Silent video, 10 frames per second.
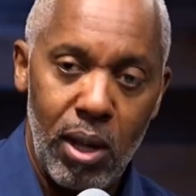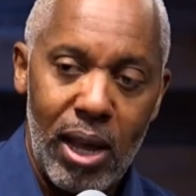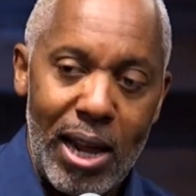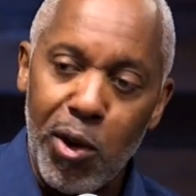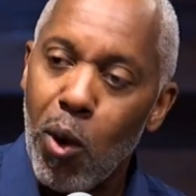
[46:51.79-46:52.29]

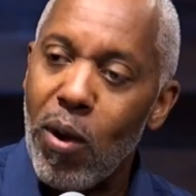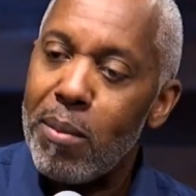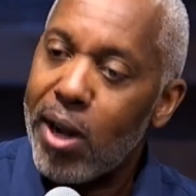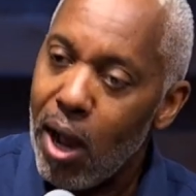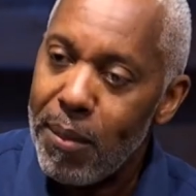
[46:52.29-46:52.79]
I don't know when
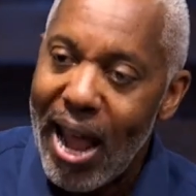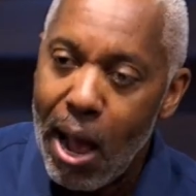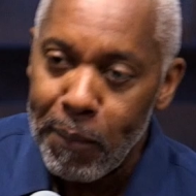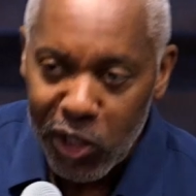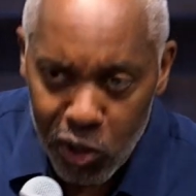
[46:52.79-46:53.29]
I'm coming
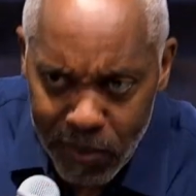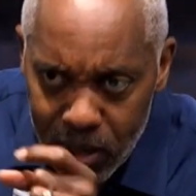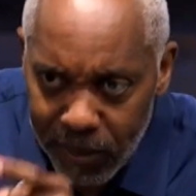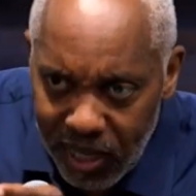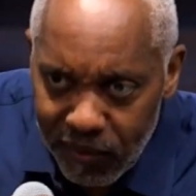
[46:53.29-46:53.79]
out, but you better
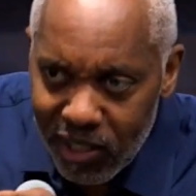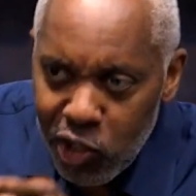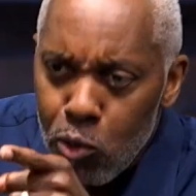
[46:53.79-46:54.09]
believe this.